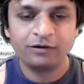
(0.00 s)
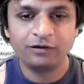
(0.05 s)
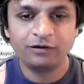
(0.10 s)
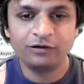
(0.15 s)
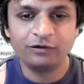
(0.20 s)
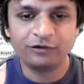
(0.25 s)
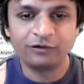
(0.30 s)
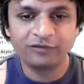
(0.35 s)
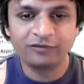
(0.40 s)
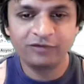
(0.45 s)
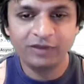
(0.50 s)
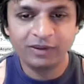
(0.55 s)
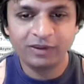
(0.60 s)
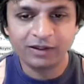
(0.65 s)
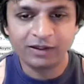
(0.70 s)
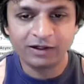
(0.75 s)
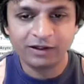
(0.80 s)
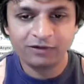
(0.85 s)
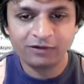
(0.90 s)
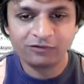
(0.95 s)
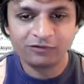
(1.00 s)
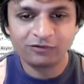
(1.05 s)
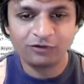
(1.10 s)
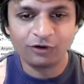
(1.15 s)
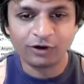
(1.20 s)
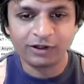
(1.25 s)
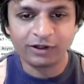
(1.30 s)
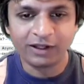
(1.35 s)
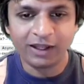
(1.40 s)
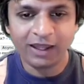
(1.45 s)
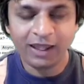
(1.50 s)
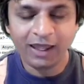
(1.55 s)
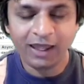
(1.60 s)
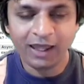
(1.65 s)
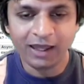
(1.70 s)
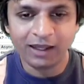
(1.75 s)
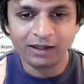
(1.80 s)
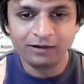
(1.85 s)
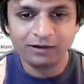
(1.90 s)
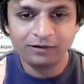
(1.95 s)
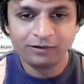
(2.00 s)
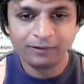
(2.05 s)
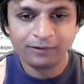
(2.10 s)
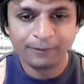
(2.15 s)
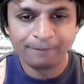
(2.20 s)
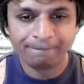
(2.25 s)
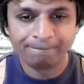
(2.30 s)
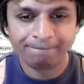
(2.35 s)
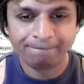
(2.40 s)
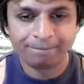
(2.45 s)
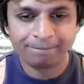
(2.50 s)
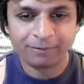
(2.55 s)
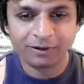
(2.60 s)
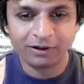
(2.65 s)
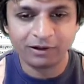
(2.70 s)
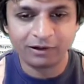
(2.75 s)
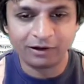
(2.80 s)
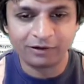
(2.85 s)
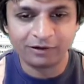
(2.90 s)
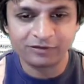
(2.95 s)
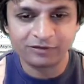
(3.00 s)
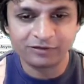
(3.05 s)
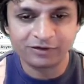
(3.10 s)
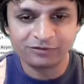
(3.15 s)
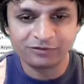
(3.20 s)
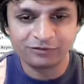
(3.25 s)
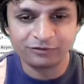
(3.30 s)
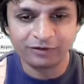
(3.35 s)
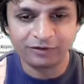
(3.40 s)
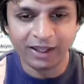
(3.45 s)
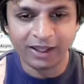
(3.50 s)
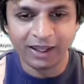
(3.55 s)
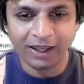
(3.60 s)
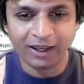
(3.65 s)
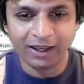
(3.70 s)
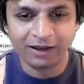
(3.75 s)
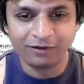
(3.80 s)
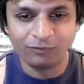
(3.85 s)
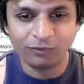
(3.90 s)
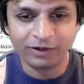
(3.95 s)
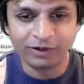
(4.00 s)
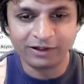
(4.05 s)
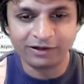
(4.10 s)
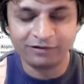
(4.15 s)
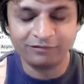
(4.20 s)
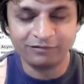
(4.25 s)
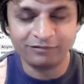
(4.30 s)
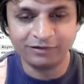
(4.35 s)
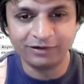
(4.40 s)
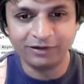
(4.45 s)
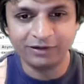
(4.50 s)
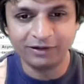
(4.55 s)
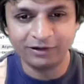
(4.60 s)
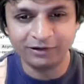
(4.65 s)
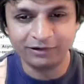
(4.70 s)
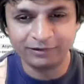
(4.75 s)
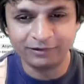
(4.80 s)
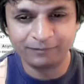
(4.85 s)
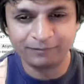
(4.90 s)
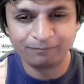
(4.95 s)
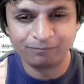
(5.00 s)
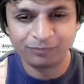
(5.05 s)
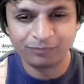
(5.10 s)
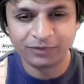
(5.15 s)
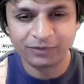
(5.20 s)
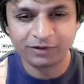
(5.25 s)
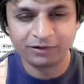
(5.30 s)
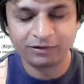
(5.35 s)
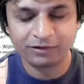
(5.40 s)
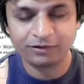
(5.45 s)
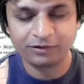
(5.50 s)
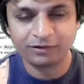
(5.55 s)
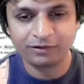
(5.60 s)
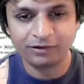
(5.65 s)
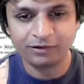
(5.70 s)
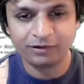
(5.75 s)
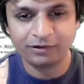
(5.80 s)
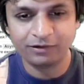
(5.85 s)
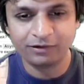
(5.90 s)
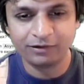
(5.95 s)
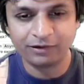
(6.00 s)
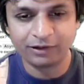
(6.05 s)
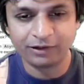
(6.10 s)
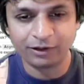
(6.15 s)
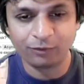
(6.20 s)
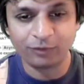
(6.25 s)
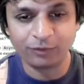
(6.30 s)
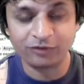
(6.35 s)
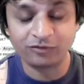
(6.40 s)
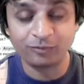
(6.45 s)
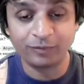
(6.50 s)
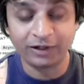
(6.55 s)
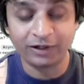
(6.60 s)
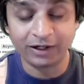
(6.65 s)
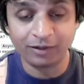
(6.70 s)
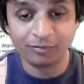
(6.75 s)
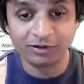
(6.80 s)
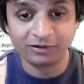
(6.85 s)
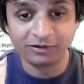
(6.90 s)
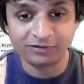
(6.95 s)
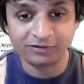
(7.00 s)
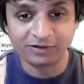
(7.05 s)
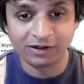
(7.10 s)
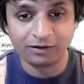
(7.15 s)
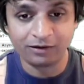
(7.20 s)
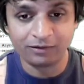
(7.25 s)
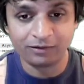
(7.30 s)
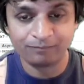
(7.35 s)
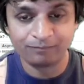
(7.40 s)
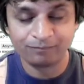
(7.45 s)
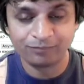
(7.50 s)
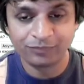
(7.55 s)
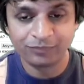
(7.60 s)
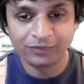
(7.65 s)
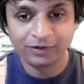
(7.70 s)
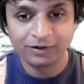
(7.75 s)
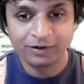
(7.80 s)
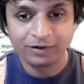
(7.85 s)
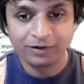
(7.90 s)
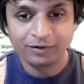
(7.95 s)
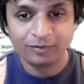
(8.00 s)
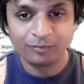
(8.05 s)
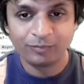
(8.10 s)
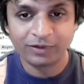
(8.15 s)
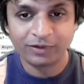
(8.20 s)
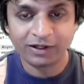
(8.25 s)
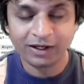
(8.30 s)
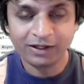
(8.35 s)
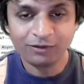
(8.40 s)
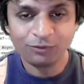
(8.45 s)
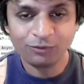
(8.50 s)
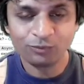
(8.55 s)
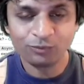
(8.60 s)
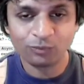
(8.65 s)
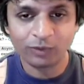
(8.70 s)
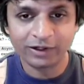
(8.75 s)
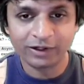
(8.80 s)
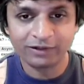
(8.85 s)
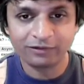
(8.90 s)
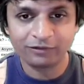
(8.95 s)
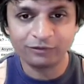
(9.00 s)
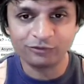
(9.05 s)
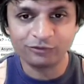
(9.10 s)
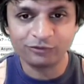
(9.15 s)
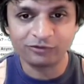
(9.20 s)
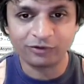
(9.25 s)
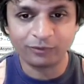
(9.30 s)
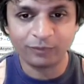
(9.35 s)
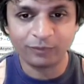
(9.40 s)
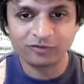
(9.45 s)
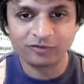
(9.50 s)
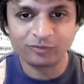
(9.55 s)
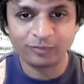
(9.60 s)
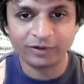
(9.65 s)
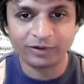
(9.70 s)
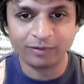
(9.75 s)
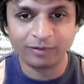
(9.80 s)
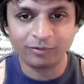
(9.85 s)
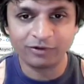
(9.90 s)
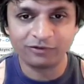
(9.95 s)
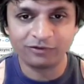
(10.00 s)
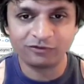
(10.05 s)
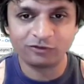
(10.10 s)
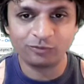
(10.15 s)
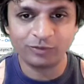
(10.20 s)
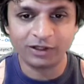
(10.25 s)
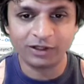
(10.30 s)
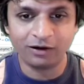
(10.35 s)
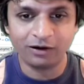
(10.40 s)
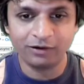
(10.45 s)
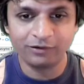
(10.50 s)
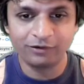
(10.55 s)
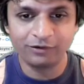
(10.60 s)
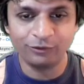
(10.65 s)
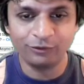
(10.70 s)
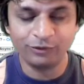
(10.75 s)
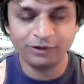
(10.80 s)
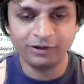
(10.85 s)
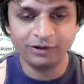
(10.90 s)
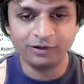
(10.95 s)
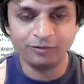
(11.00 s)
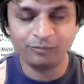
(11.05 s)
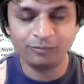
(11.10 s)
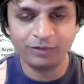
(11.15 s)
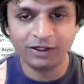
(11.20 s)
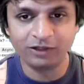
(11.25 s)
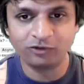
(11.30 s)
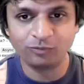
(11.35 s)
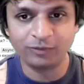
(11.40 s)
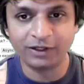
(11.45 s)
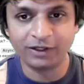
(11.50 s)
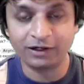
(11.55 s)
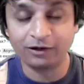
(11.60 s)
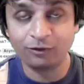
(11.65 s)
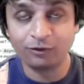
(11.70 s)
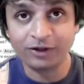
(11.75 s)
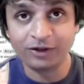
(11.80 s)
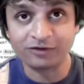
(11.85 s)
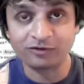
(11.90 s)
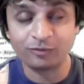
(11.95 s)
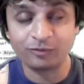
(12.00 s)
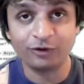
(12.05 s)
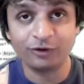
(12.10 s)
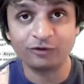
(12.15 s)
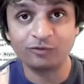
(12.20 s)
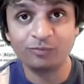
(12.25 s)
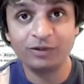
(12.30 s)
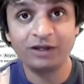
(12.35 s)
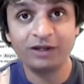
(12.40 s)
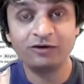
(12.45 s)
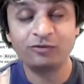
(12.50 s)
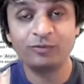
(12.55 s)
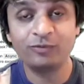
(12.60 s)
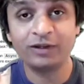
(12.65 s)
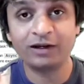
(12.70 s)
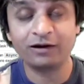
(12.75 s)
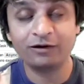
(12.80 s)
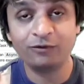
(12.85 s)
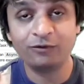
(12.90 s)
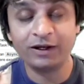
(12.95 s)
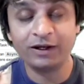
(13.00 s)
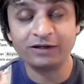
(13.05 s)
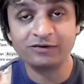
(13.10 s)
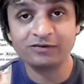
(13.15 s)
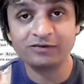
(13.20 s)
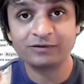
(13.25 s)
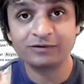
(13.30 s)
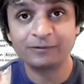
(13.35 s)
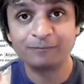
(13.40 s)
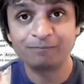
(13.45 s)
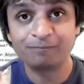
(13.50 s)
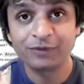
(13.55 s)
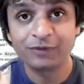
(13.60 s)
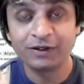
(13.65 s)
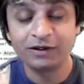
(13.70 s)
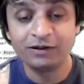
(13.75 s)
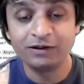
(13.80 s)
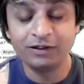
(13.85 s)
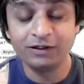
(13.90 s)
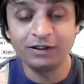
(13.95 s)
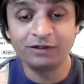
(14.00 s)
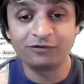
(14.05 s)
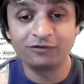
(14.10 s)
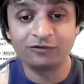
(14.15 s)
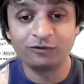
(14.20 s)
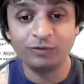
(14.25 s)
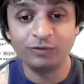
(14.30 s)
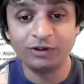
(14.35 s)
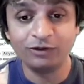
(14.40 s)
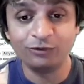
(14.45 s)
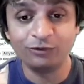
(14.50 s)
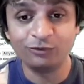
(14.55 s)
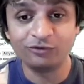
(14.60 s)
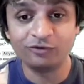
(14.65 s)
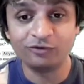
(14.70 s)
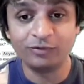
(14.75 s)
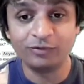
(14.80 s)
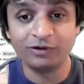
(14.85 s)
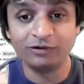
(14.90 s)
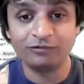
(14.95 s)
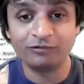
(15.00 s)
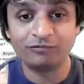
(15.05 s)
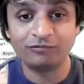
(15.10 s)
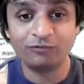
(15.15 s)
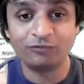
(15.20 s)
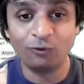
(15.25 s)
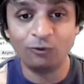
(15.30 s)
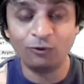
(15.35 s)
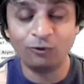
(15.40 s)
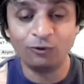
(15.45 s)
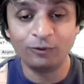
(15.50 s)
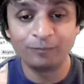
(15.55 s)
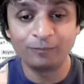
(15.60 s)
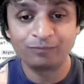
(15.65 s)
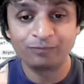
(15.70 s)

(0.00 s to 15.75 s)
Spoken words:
you'll see that its .add allows us to add whatever the request parameters are. But I don't want those request parameters to be hard-coded in PHP request, because PHP request needs to be usable for